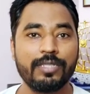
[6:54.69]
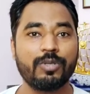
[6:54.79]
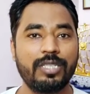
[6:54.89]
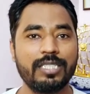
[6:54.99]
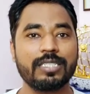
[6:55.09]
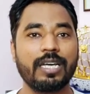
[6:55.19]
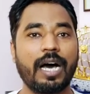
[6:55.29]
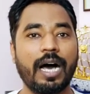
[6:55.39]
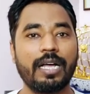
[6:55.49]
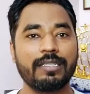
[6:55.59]
So these
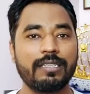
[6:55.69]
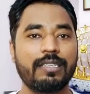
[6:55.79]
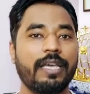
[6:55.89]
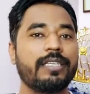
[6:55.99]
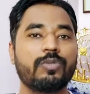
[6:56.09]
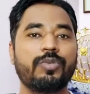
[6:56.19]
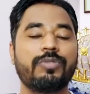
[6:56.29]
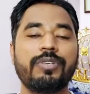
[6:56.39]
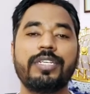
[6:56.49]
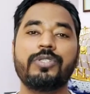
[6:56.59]
are the things
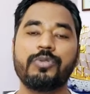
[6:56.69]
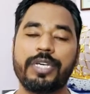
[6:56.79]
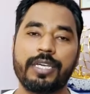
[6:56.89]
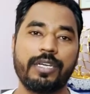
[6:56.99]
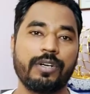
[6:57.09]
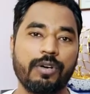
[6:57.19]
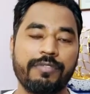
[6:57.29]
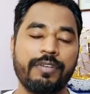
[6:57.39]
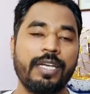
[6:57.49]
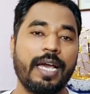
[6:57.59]
which we need to take care
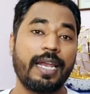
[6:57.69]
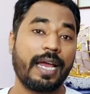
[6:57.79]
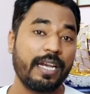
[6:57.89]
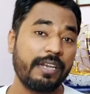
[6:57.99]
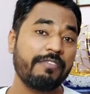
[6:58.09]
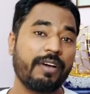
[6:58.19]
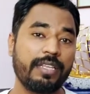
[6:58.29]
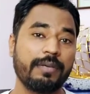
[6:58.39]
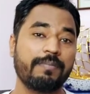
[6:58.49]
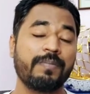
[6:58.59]
of and identify
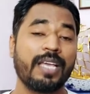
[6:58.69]
them